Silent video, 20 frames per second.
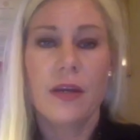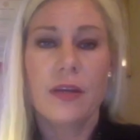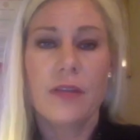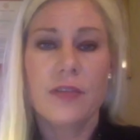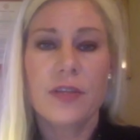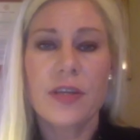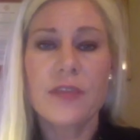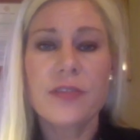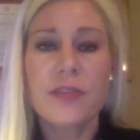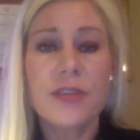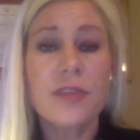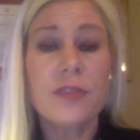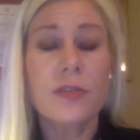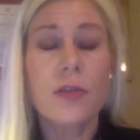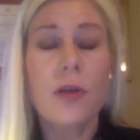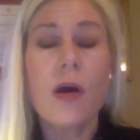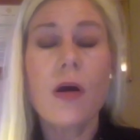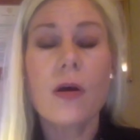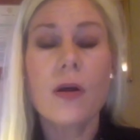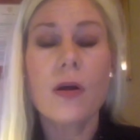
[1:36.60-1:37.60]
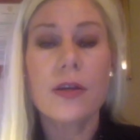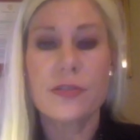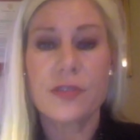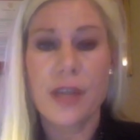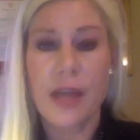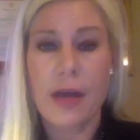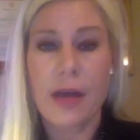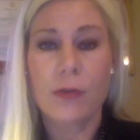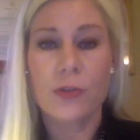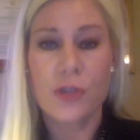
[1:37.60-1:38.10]
Tennessee's law has
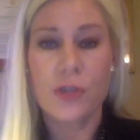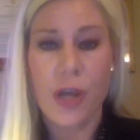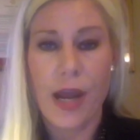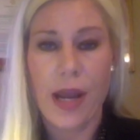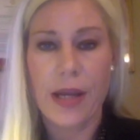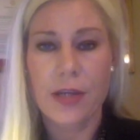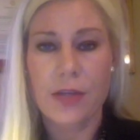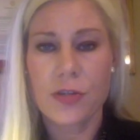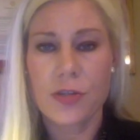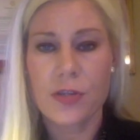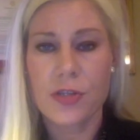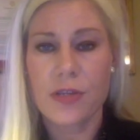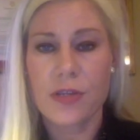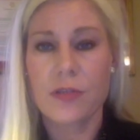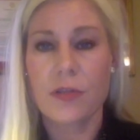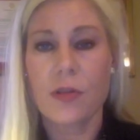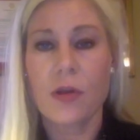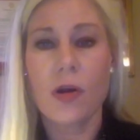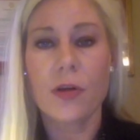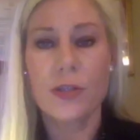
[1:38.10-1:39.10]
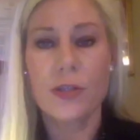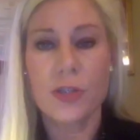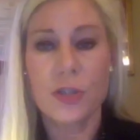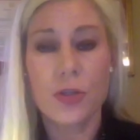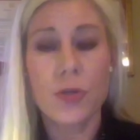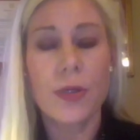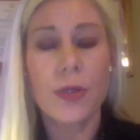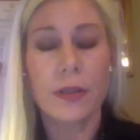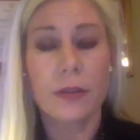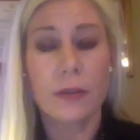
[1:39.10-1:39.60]
now changed. As long
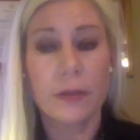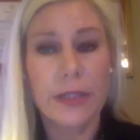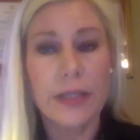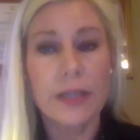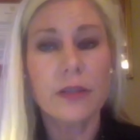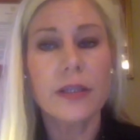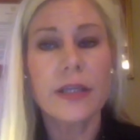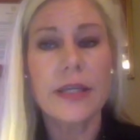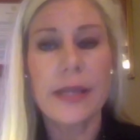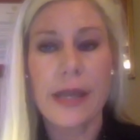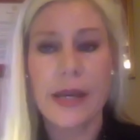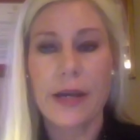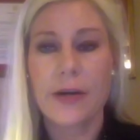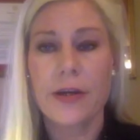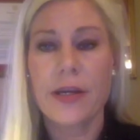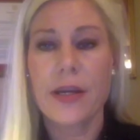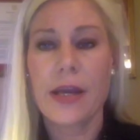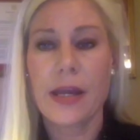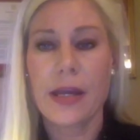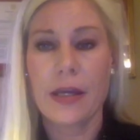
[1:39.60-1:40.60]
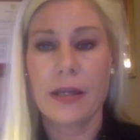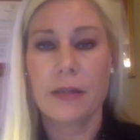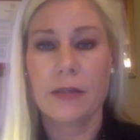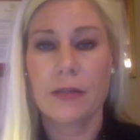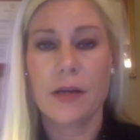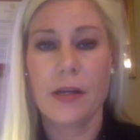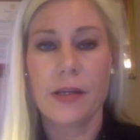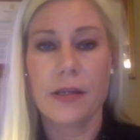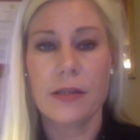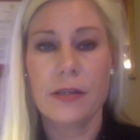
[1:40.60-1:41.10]
as you can legally carry a
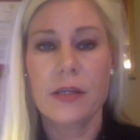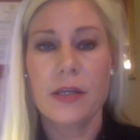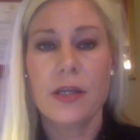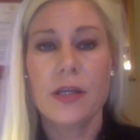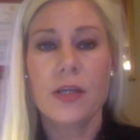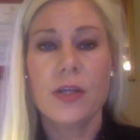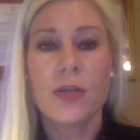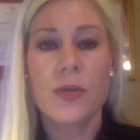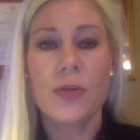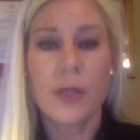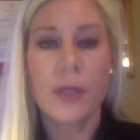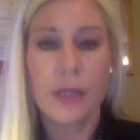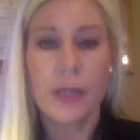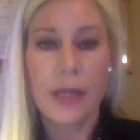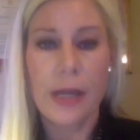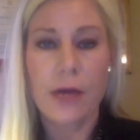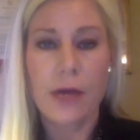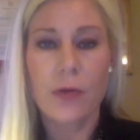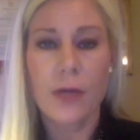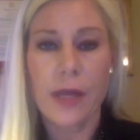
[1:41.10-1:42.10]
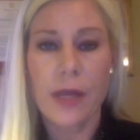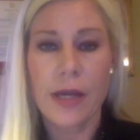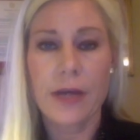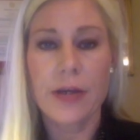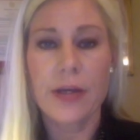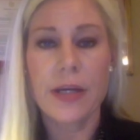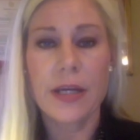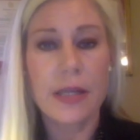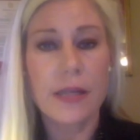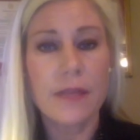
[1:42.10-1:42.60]
handgun, you can now
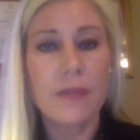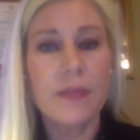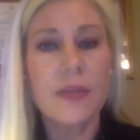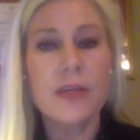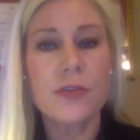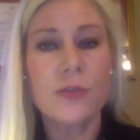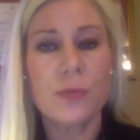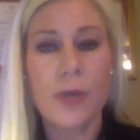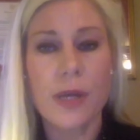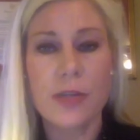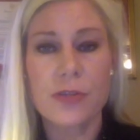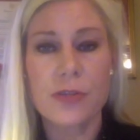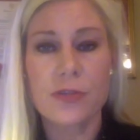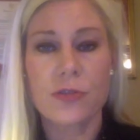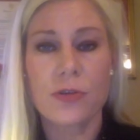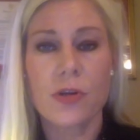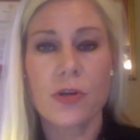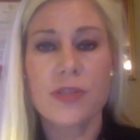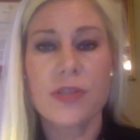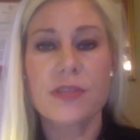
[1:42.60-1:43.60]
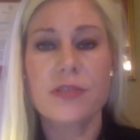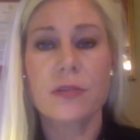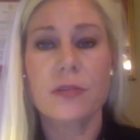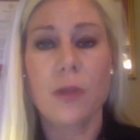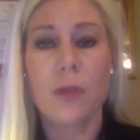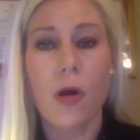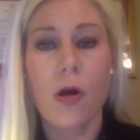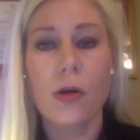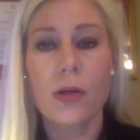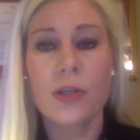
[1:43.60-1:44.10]
carry in these restaurants as
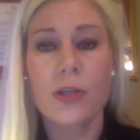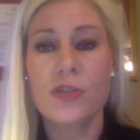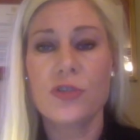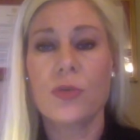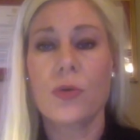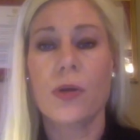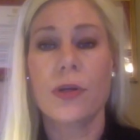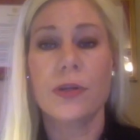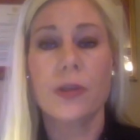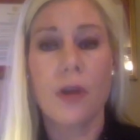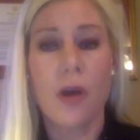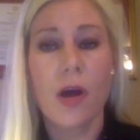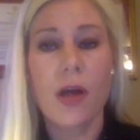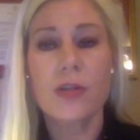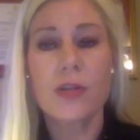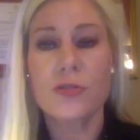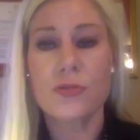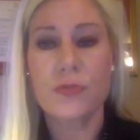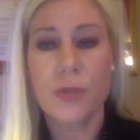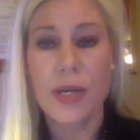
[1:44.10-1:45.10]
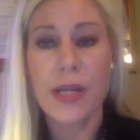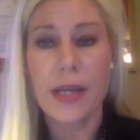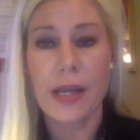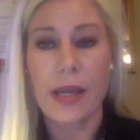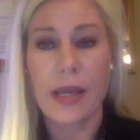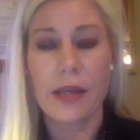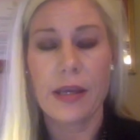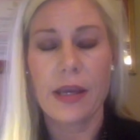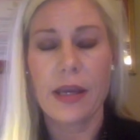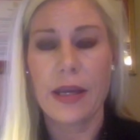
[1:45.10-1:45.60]
long as you are not
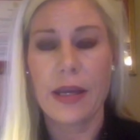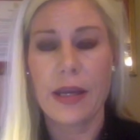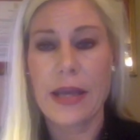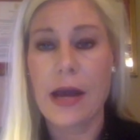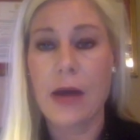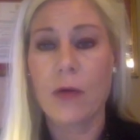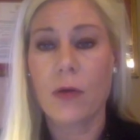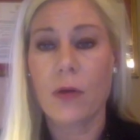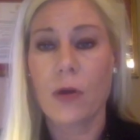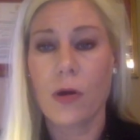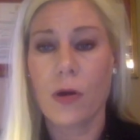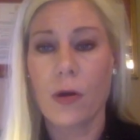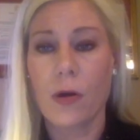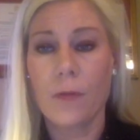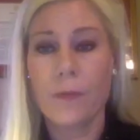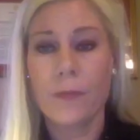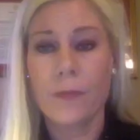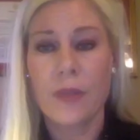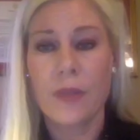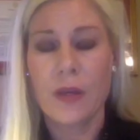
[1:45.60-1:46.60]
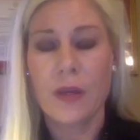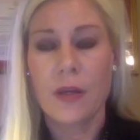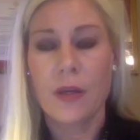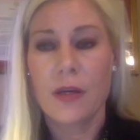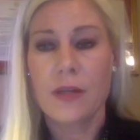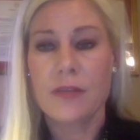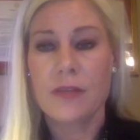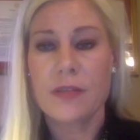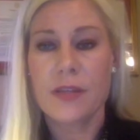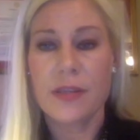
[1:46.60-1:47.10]
drinking any alcohol.
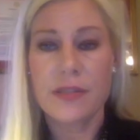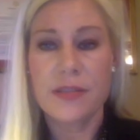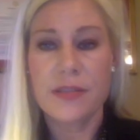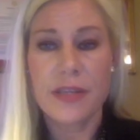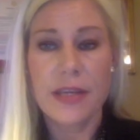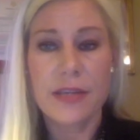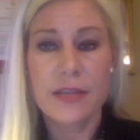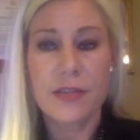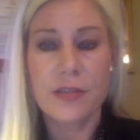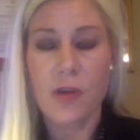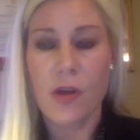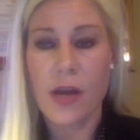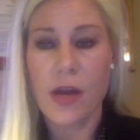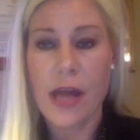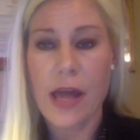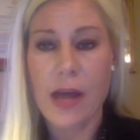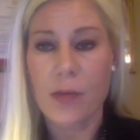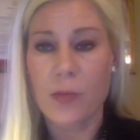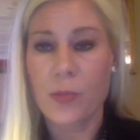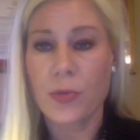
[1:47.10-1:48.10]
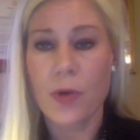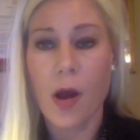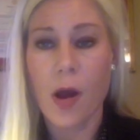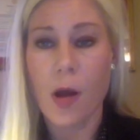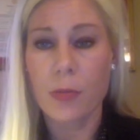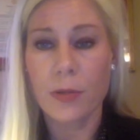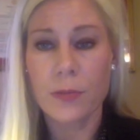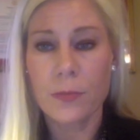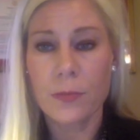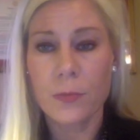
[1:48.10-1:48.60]
Tennessee has not had a
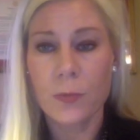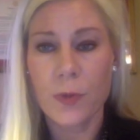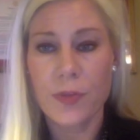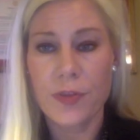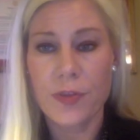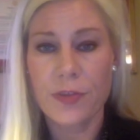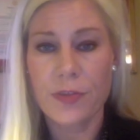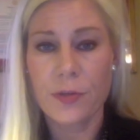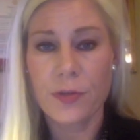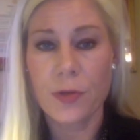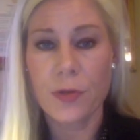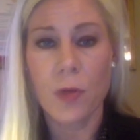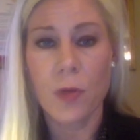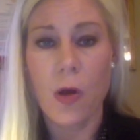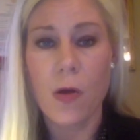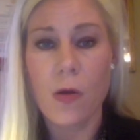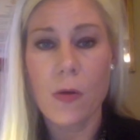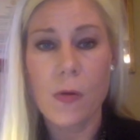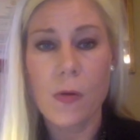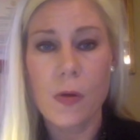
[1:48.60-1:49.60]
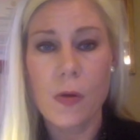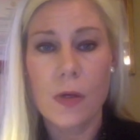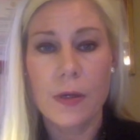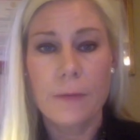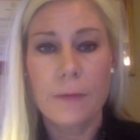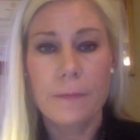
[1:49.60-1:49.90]
problem with this new law,